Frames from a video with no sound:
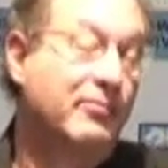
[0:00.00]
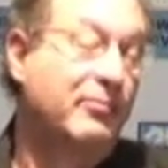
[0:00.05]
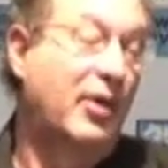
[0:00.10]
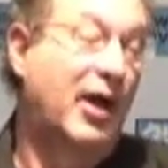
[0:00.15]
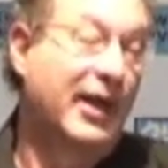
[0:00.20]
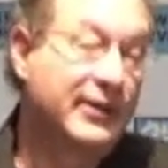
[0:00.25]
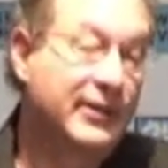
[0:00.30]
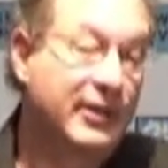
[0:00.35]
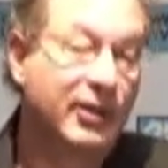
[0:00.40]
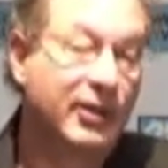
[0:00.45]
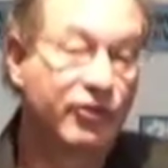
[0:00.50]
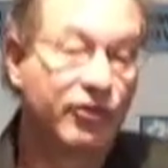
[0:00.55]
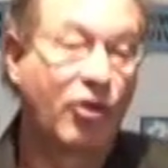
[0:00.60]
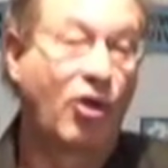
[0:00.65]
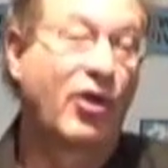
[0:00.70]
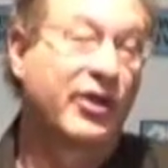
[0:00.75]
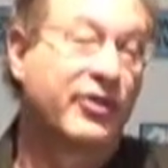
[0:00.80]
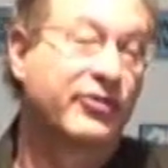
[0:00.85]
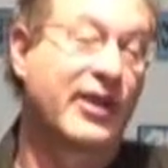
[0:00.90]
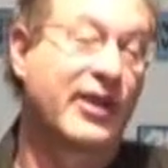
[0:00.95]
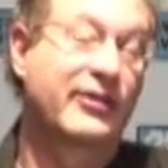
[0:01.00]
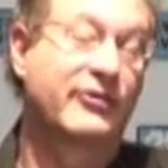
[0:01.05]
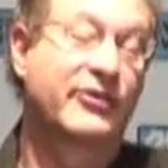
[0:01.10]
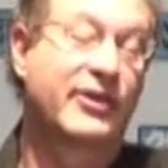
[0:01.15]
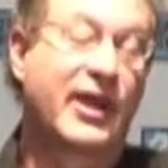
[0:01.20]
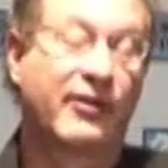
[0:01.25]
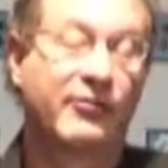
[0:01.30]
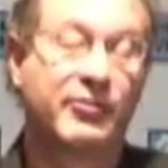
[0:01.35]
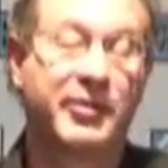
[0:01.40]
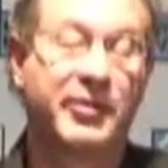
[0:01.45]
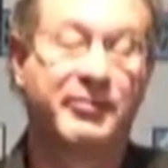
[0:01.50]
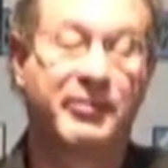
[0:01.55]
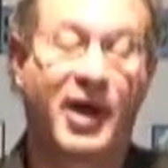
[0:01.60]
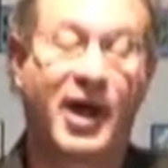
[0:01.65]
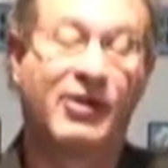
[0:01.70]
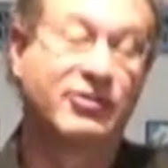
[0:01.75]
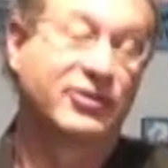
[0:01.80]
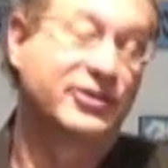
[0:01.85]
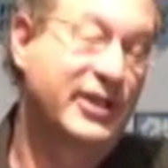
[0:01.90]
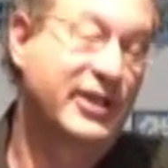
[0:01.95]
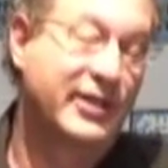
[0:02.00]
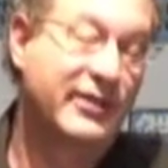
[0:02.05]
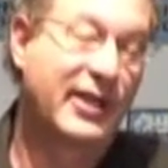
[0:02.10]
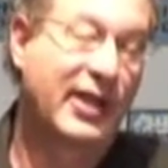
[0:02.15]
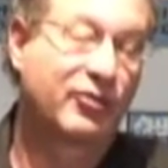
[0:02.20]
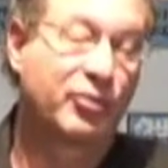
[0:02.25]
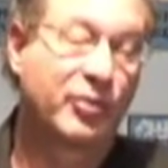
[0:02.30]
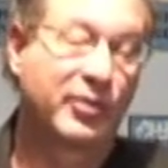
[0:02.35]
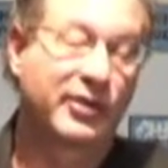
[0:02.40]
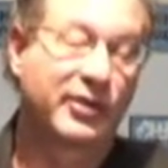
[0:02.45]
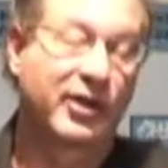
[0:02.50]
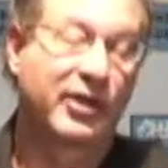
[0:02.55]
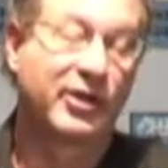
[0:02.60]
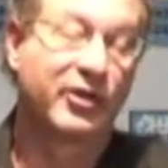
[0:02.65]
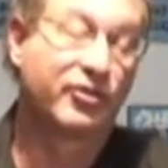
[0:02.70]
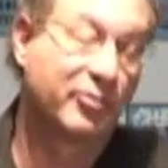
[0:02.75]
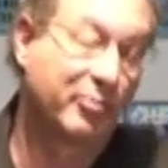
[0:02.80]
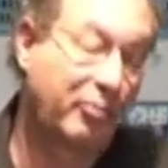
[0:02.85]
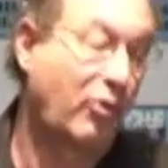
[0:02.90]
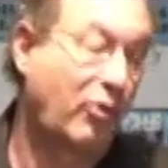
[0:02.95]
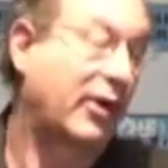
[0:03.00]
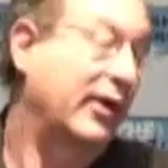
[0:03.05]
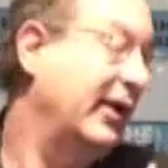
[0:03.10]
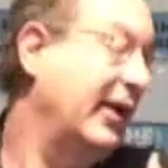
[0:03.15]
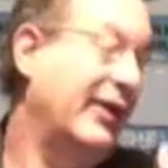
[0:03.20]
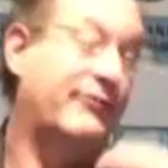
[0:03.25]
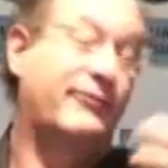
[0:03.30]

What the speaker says: but as long as that's the government policy, that's what they're going to support.